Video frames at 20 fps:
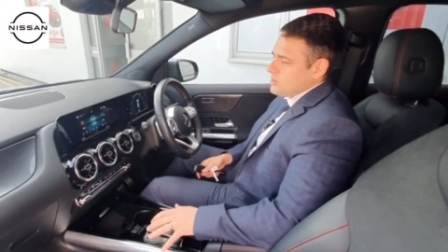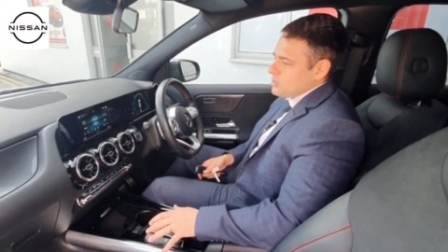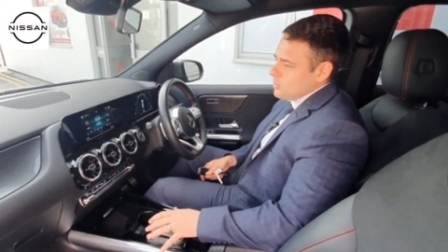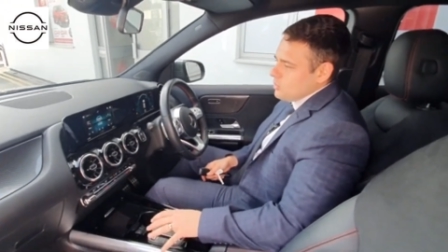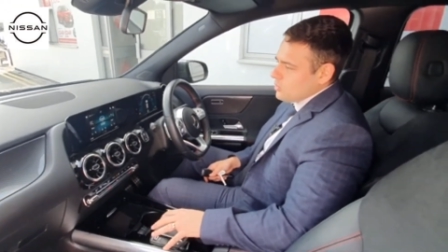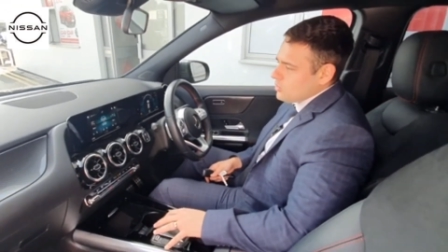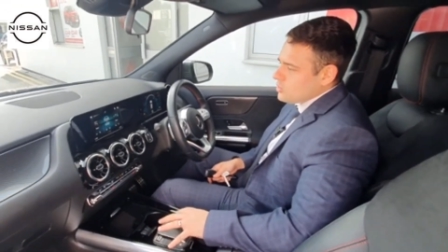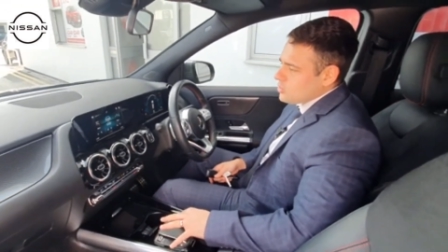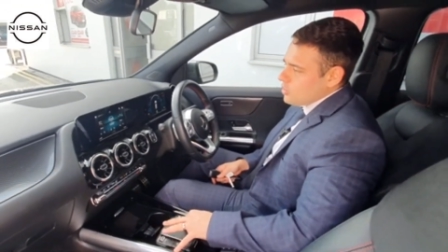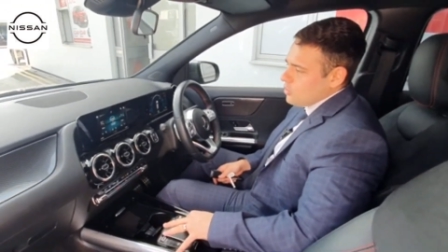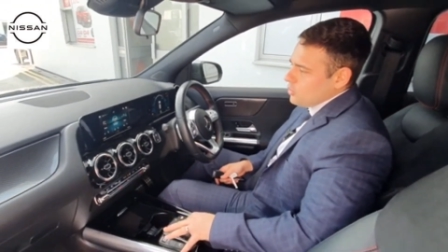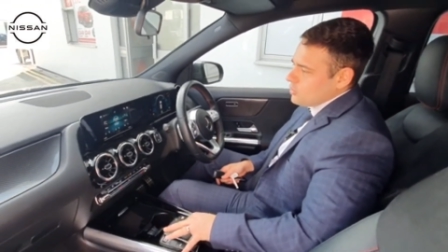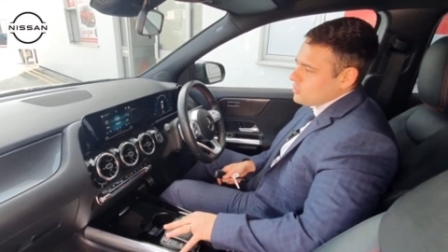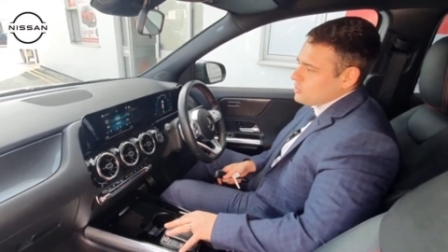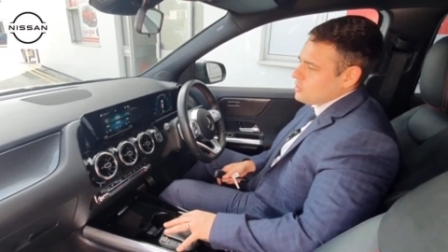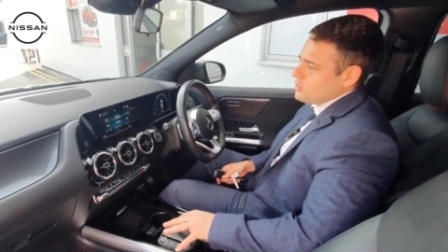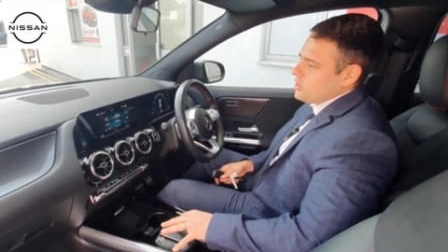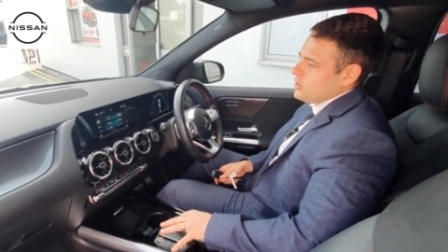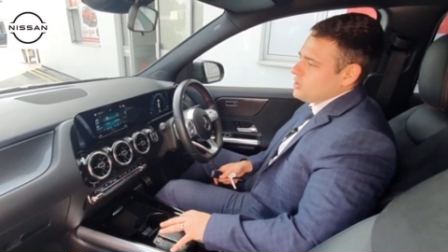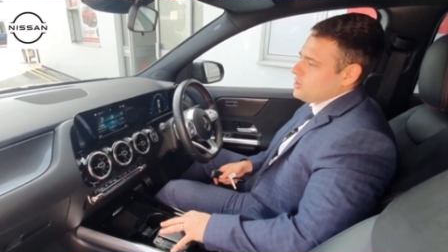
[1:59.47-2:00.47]
It's all
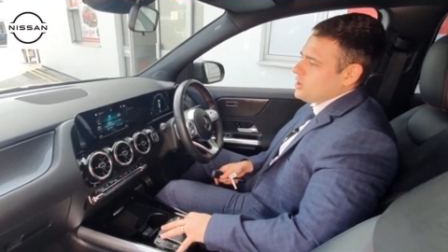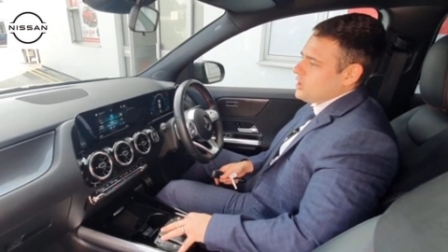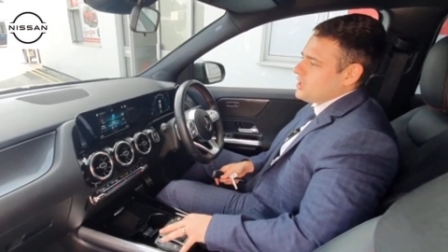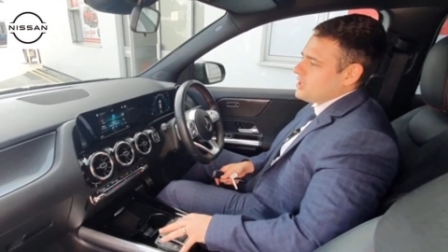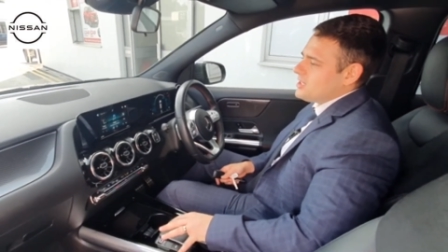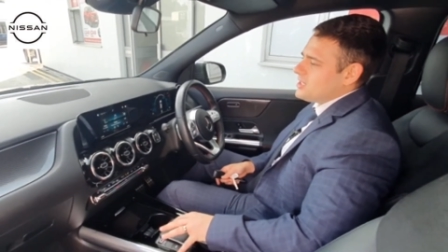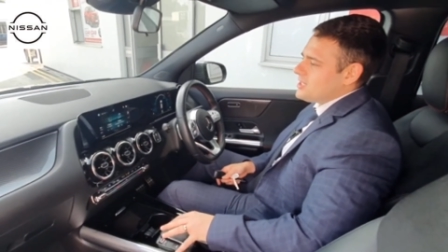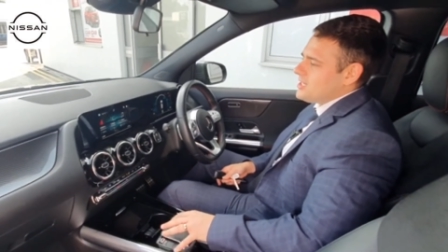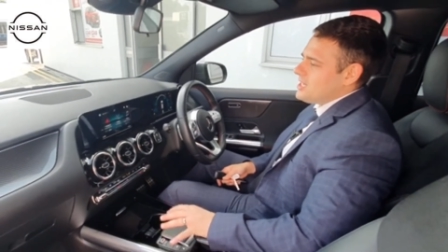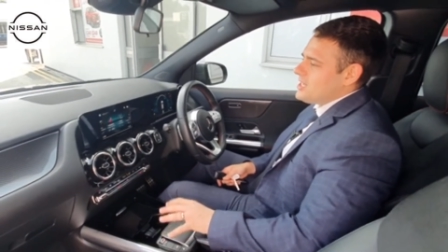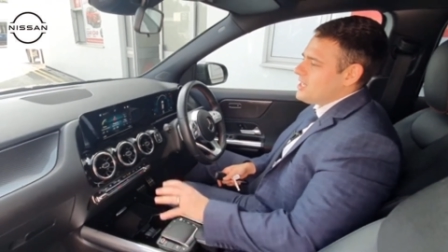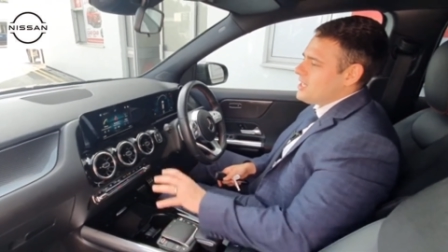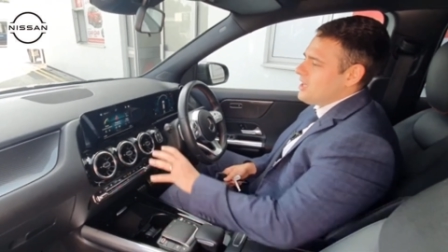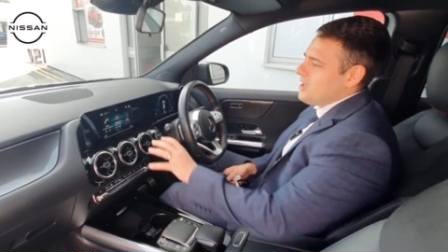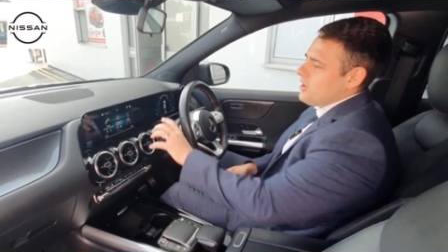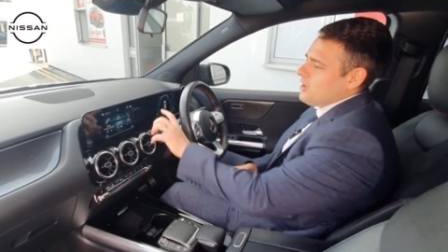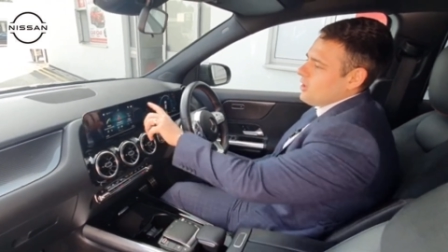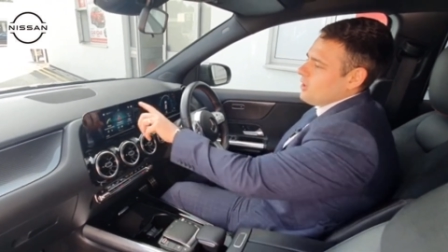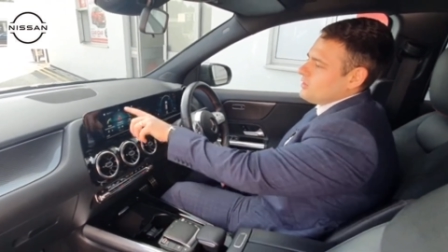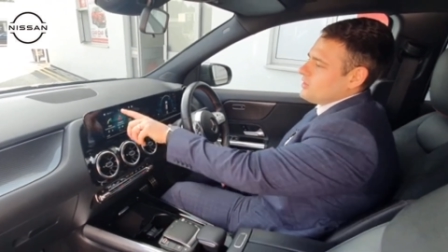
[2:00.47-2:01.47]
touch, so as you can see
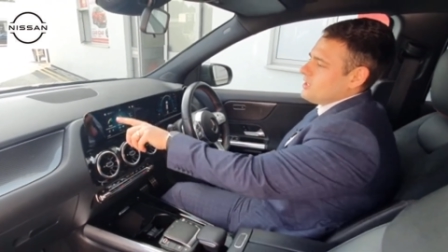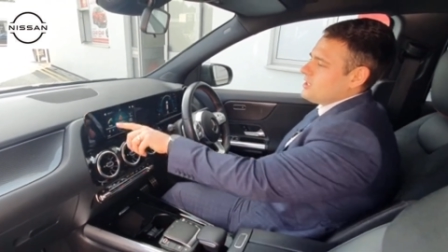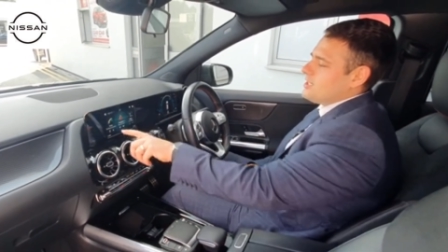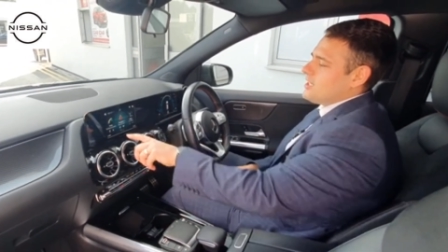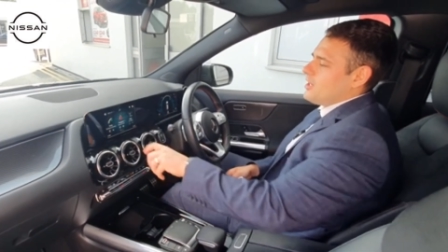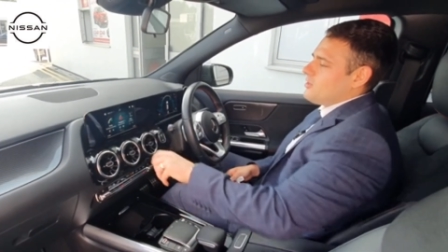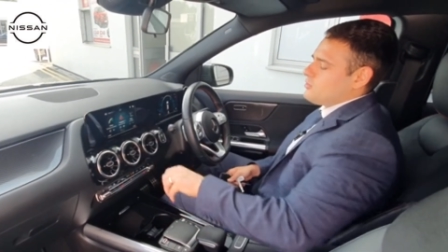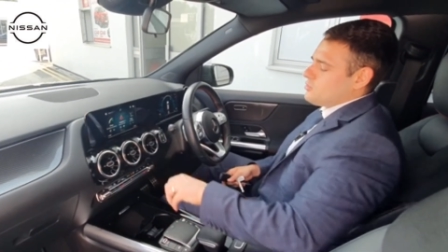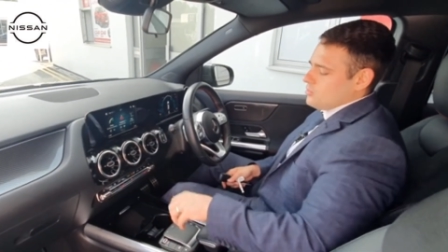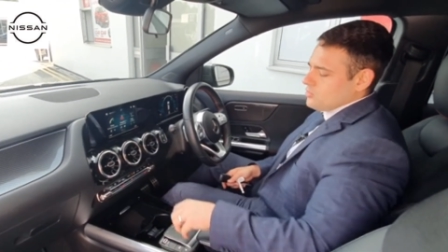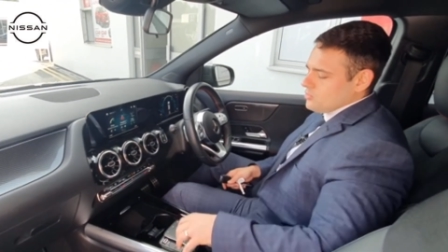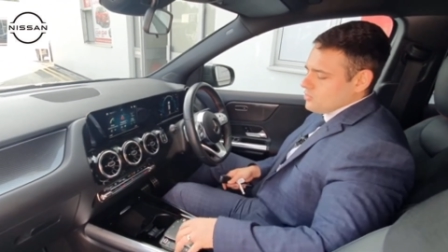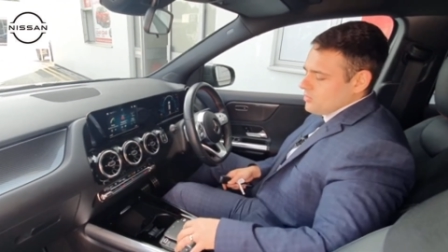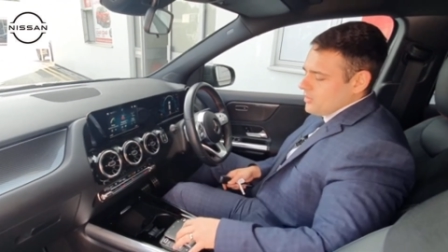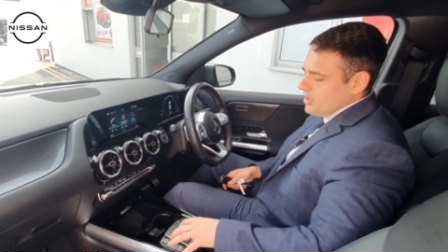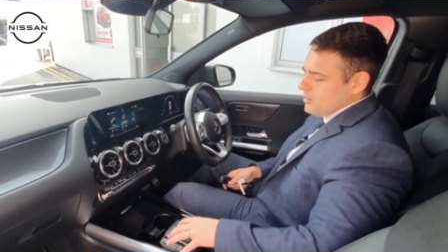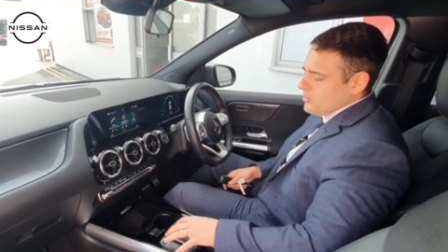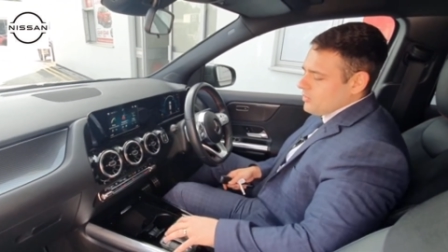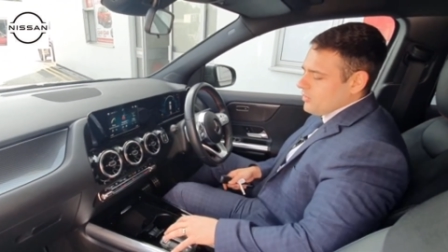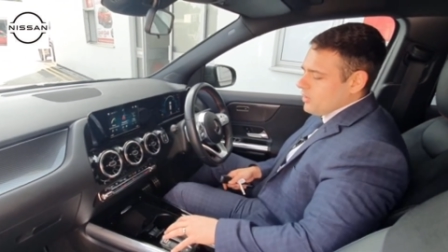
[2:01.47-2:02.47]
on this central
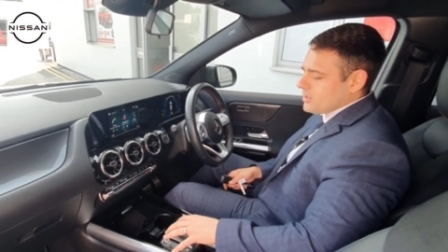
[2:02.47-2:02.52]
screen, we've